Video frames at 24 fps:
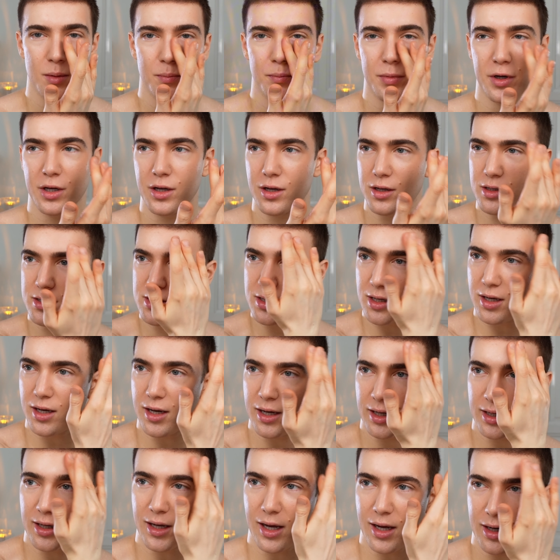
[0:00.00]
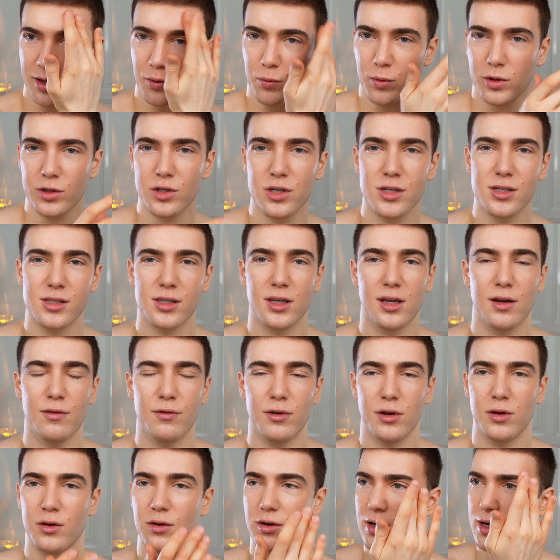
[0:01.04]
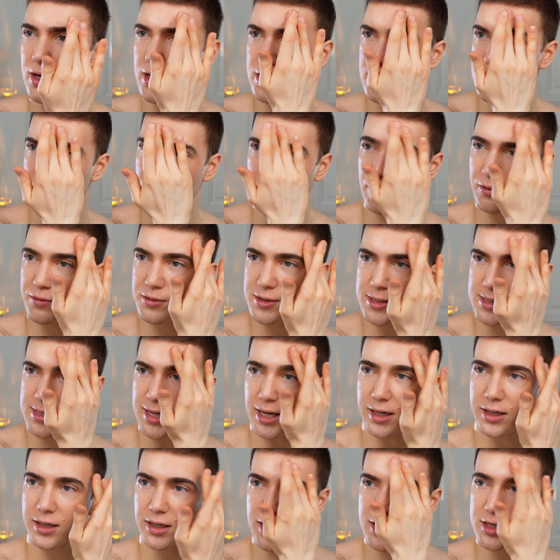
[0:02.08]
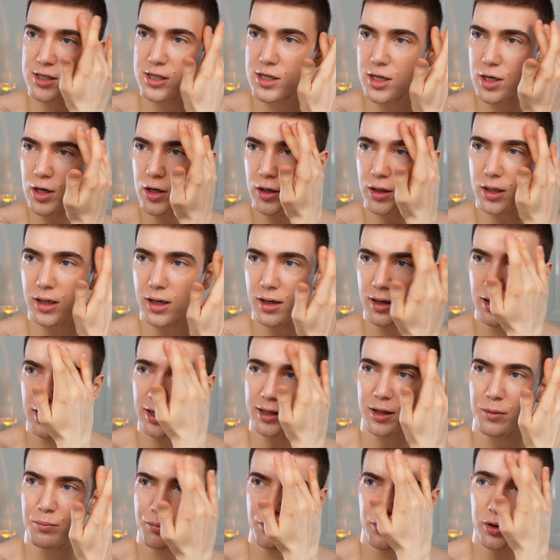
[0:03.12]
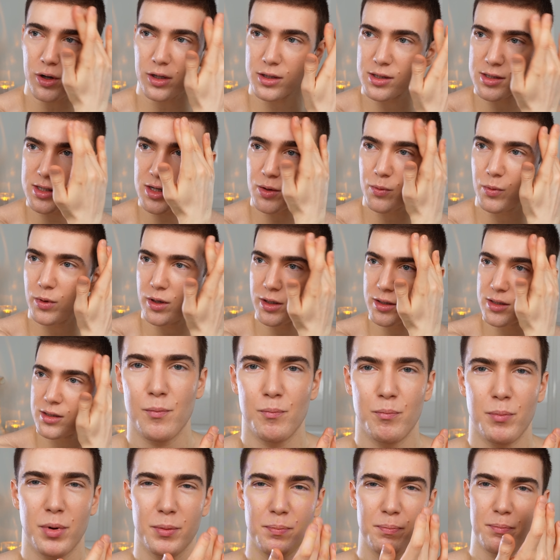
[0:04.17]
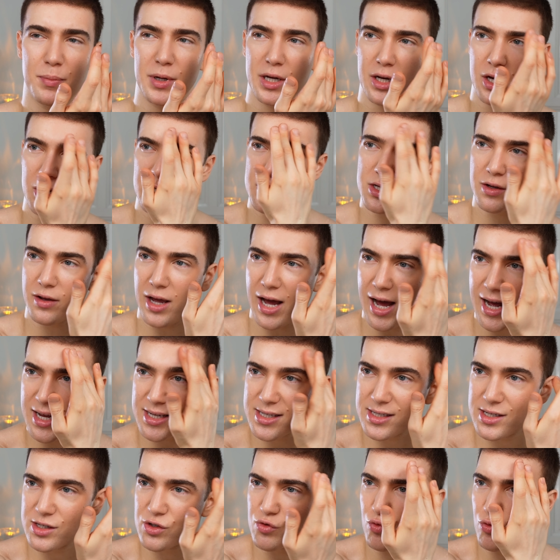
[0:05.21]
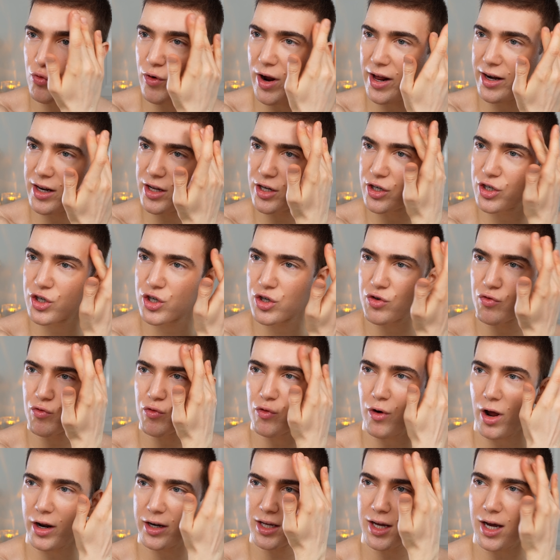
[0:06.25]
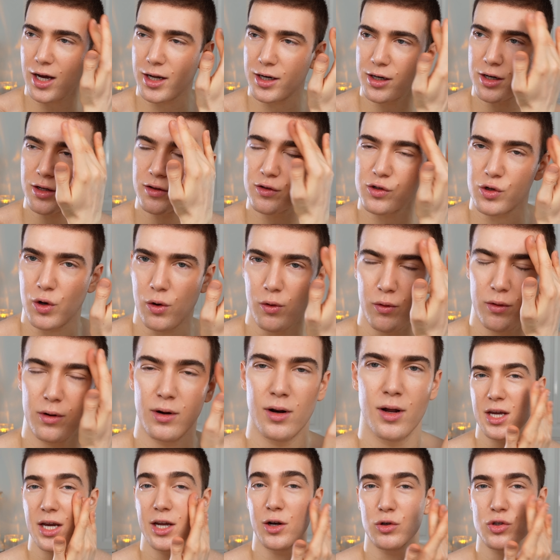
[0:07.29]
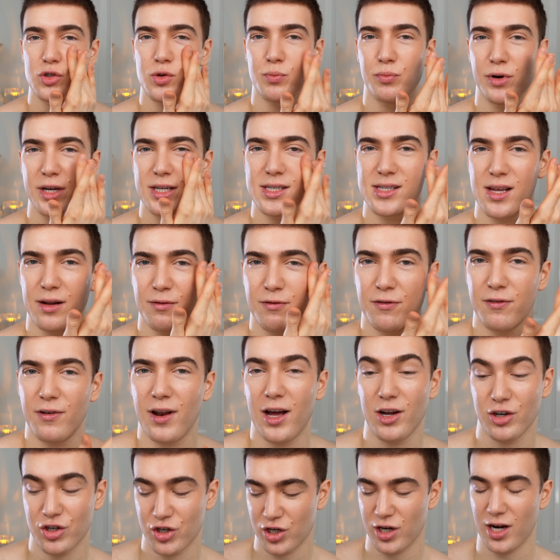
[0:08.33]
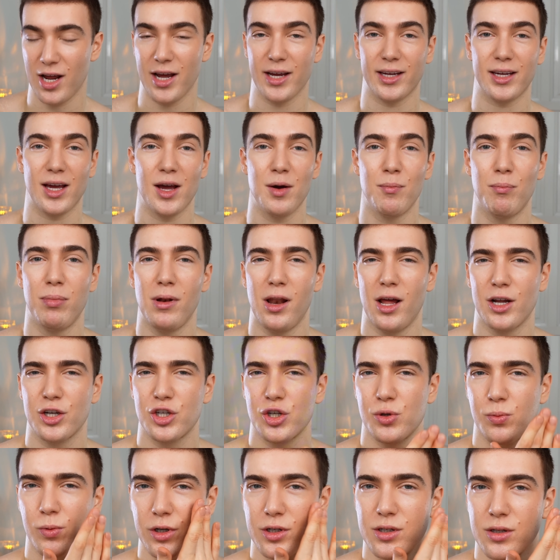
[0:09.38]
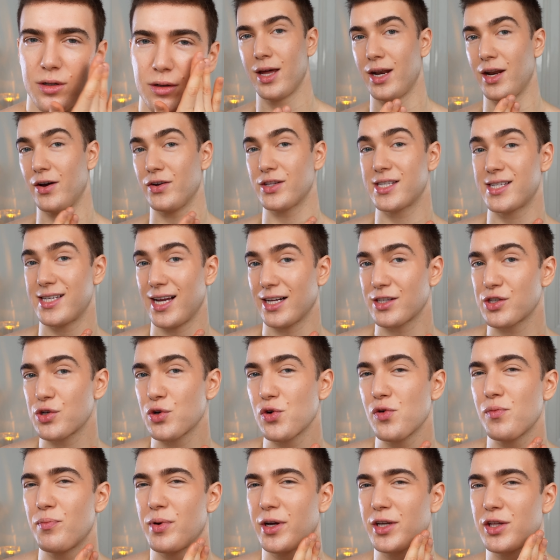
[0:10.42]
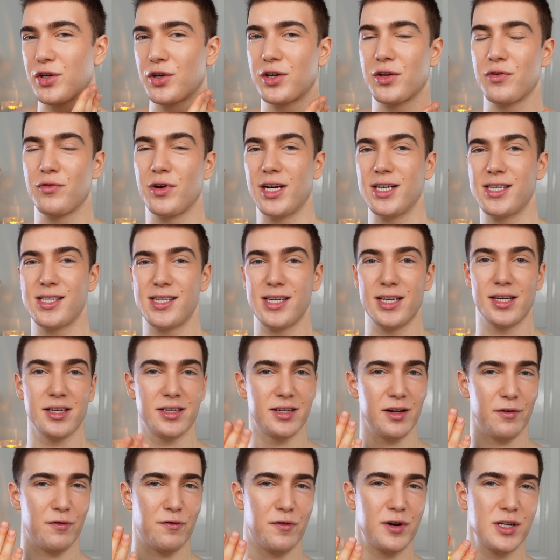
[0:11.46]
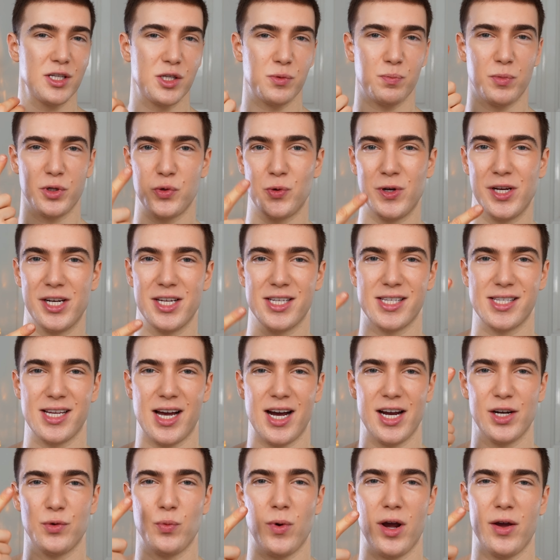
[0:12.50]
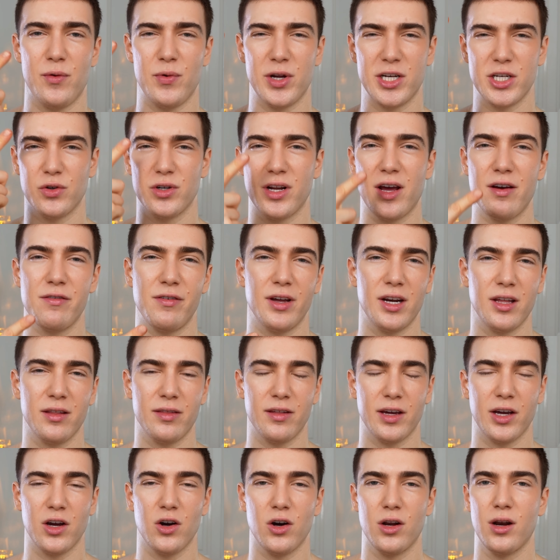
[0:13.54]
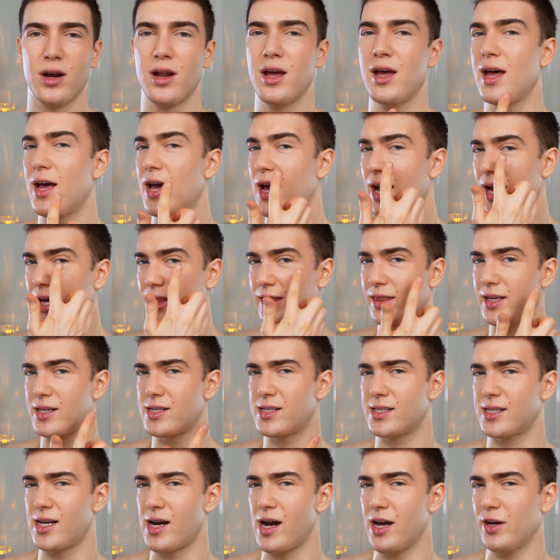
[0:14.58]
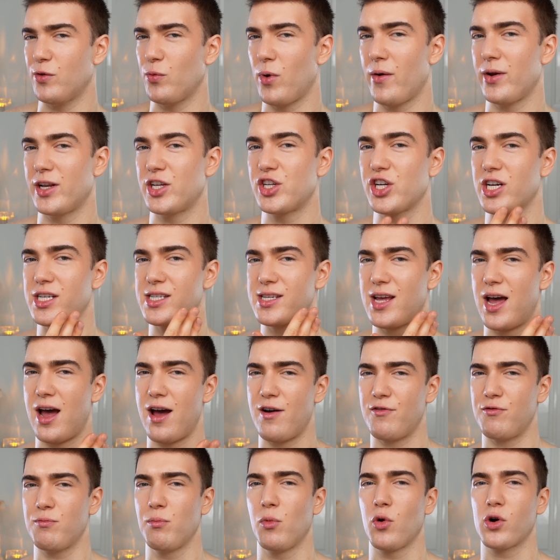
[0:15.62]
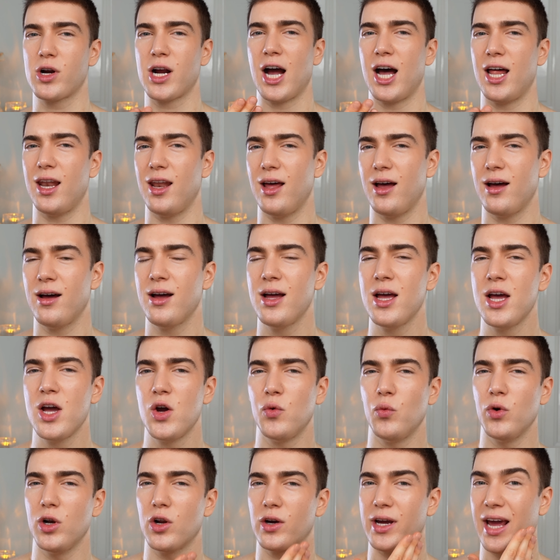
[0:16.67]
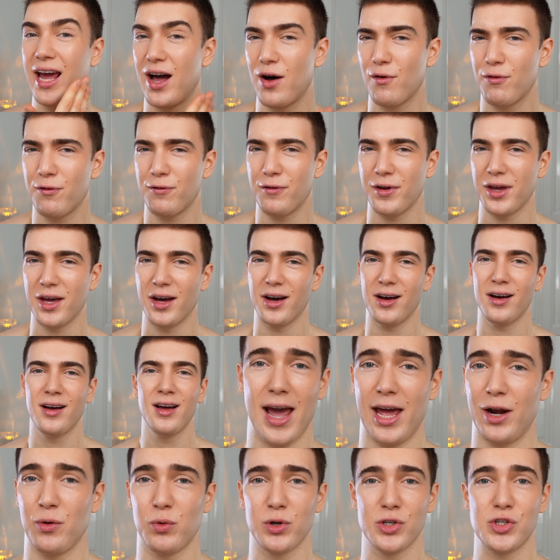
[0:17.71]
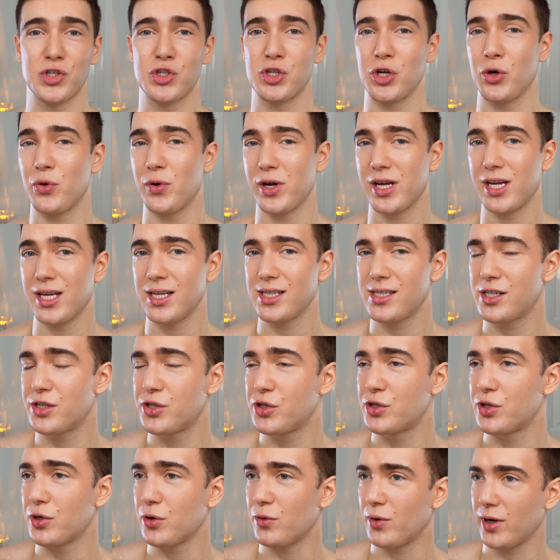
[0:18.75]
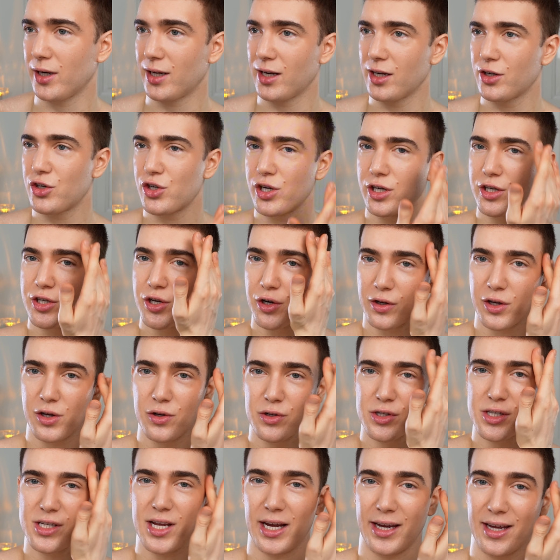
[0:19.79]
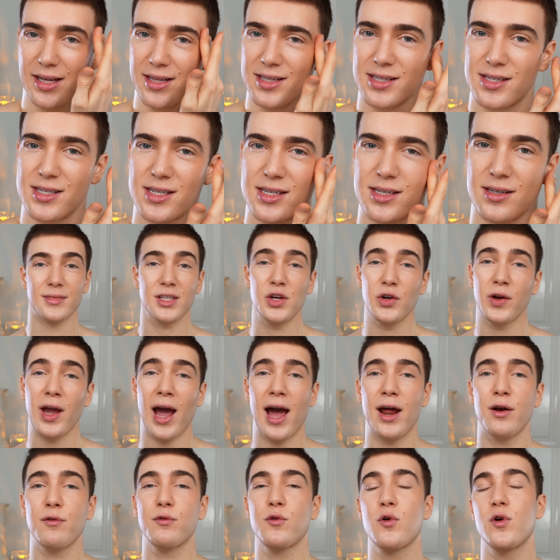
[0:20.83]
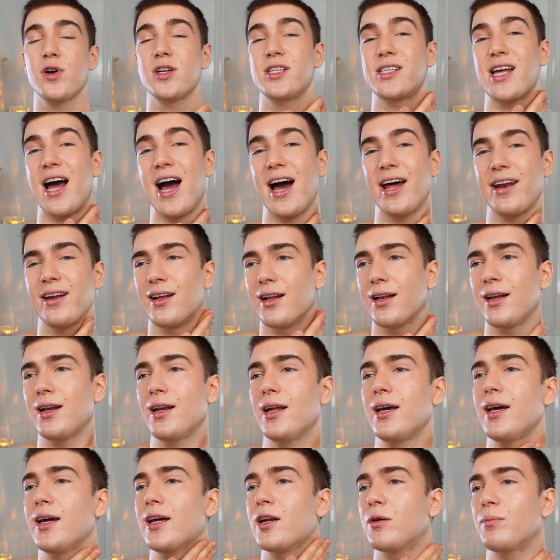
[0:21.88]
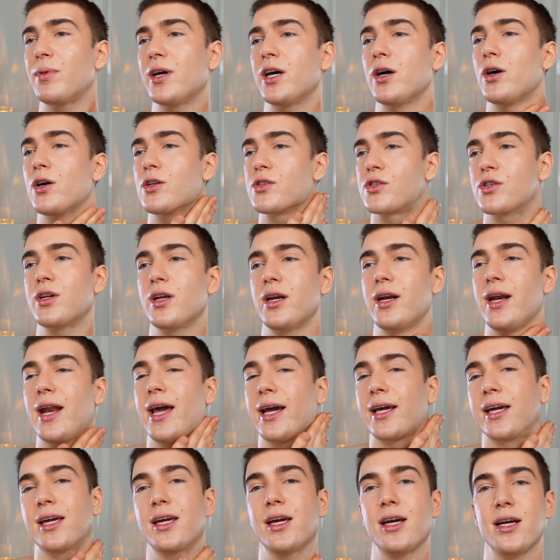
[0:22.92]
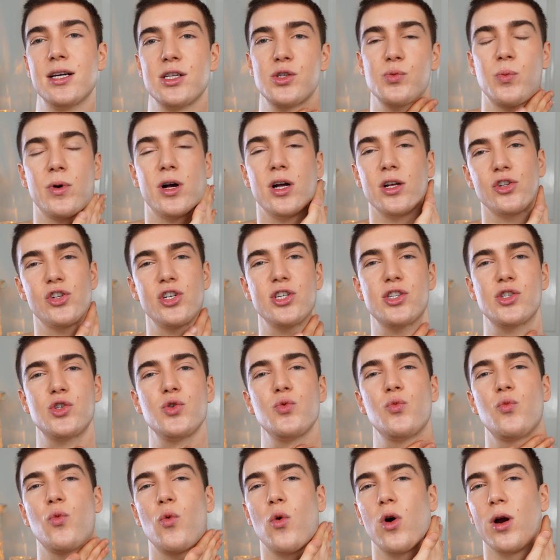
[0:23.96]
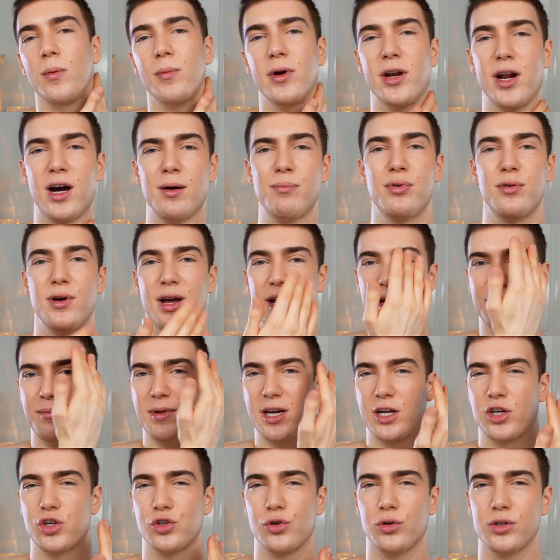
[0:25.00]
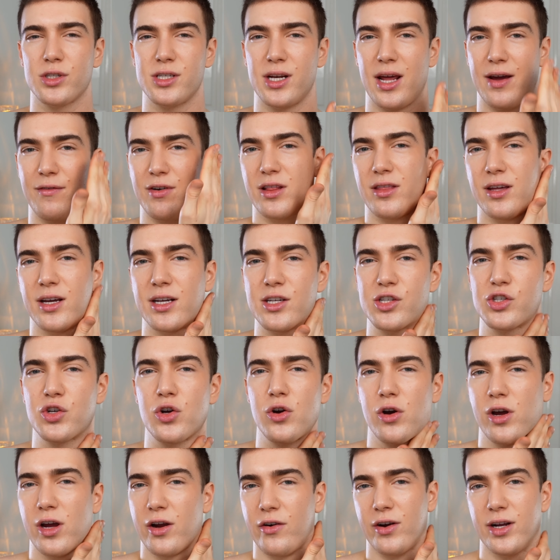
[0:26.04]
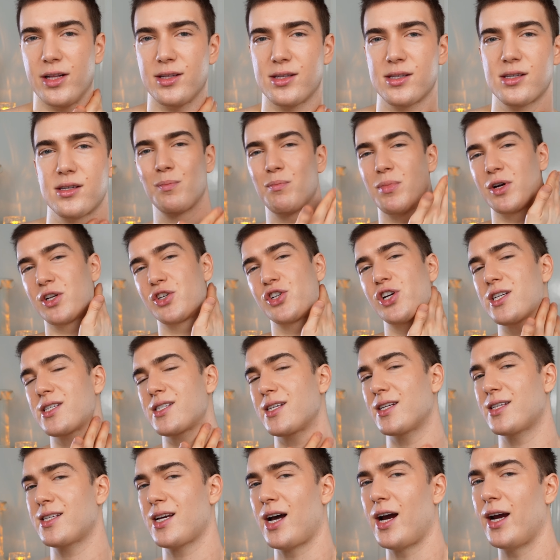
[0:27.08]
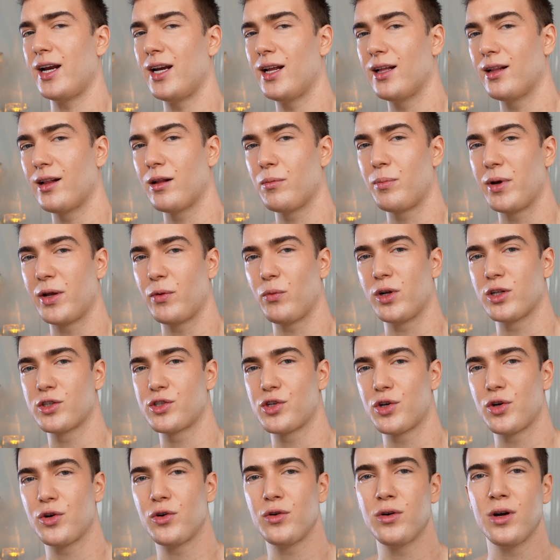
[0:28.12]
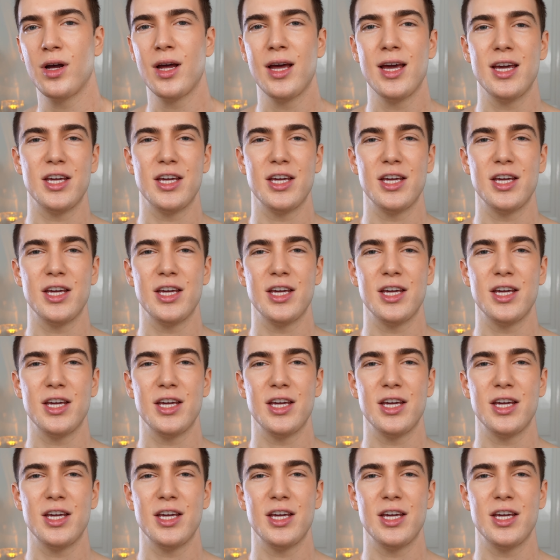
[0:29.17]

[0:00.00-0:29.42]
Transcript: because again, it will just give you a sort of sun-kissed look like a bronzer would. But because it has this reddish, ruddy undertone, it also brings that flush like a blush would. Now it's subtle, but you can really see the difference between the side where we don't have anything on and this side where we just have more color, we look healthier, and it was so easy to do. It literally took you seconds. You can of course add a little bit onto the neck as well, just to warm it up and make sure that everything is coherent. But just a tiny little bit will do.